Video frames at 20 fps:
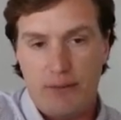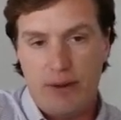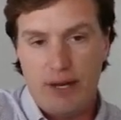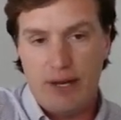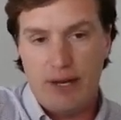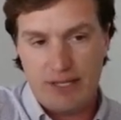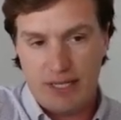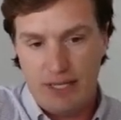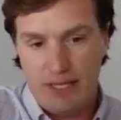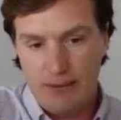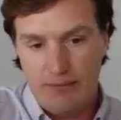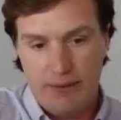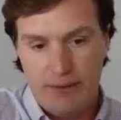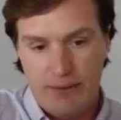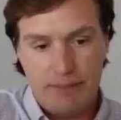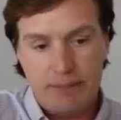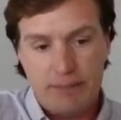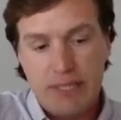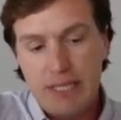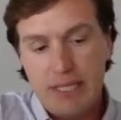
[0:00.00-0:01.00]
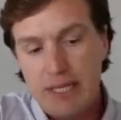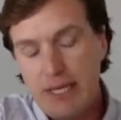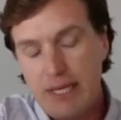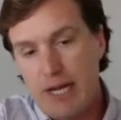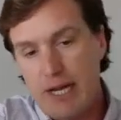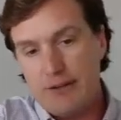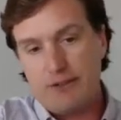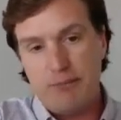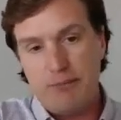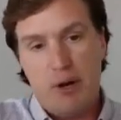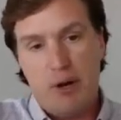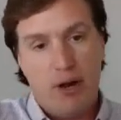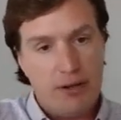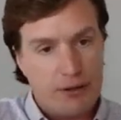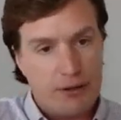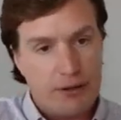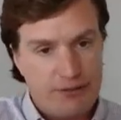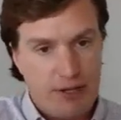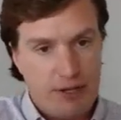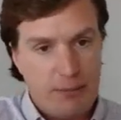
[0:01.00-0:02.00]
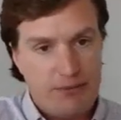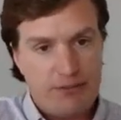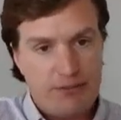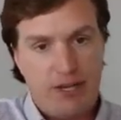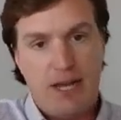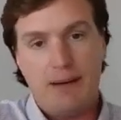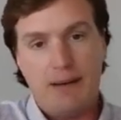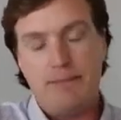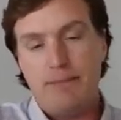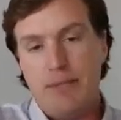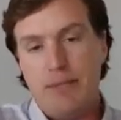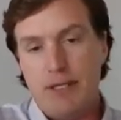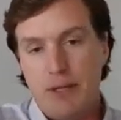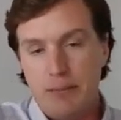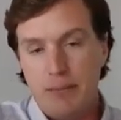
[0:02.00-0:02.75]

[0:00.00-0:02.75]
They wanted to give them a smaller subset.